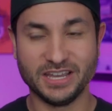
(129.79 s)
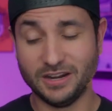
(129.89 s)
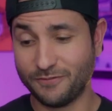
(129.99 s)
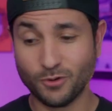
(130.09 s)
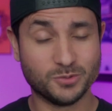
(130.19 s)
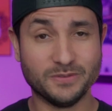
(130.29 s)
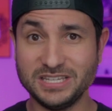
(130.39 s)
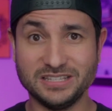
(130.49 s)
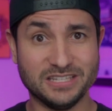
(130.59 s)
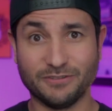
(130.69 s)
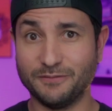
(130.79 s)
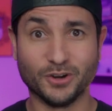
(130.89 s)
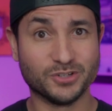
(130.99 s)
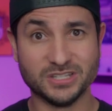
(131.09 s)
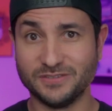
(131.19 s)
And of course, we've seen different
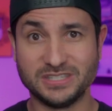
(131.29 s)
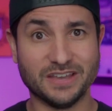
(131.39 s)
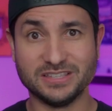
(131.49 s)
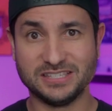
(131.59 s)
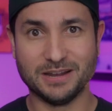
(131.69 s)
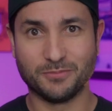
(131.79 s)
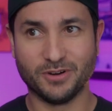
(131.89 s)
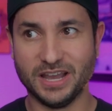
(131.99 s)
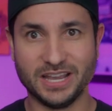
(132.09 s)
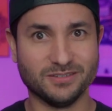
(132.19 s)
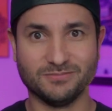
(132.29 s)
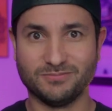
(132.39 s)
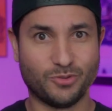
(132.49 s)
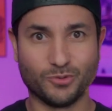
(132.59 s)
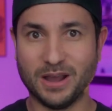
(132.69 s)
versions of Seven Samurai
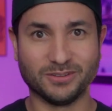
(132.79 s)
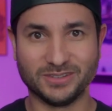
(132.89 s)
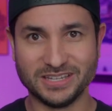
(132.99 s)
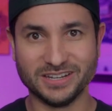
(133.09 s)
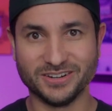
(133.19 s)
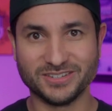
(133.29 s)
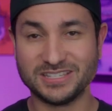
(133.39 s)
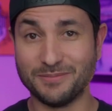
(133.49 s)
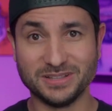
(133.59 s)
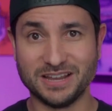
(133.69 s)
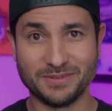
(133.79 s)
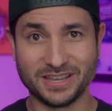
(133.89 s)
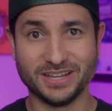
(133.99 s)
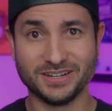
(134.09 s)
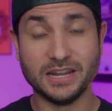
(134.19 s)
throughout the years, time and time
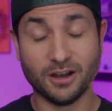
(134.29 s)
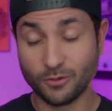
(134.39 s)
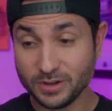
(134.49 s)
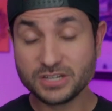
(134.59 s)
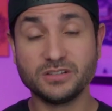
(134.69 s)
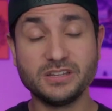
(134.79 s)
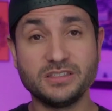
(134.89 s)
again. Now, originally,